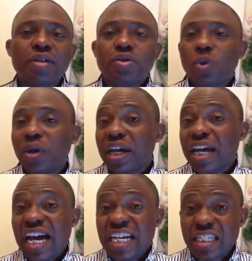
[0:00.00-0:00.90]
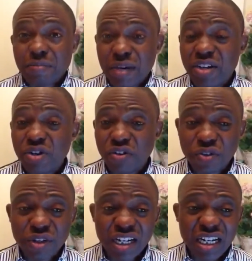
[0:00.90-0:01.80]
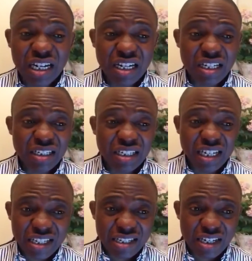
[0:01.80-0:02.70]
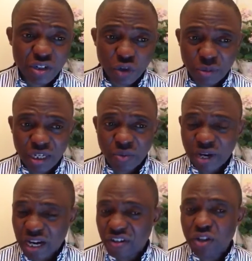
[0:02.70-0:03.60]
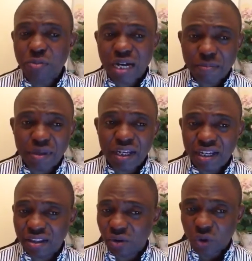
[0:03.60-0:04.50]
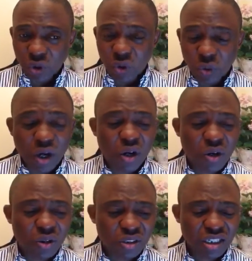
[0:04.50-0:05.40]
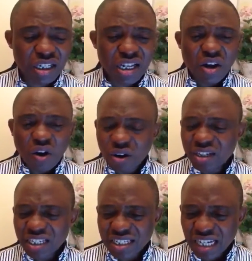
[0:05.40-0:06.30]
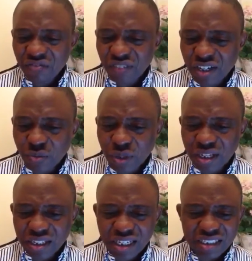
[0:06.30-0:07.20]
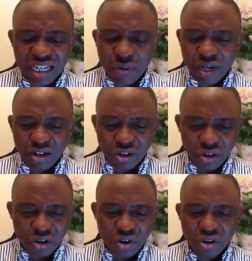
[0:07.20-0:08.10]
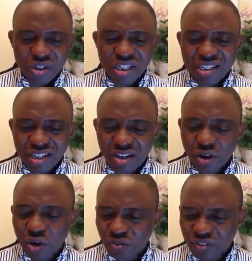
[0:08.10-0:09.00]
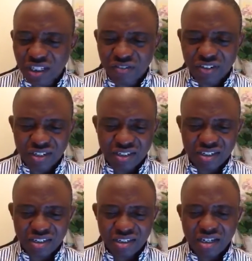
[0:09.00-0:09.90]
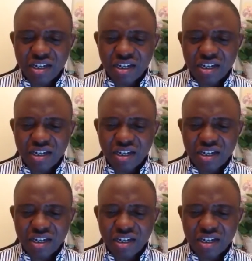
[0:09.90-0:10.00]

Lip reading: So as many of you that are listening to me, wherever you might be in the whole world, understand very well that our God is a God of deliverance.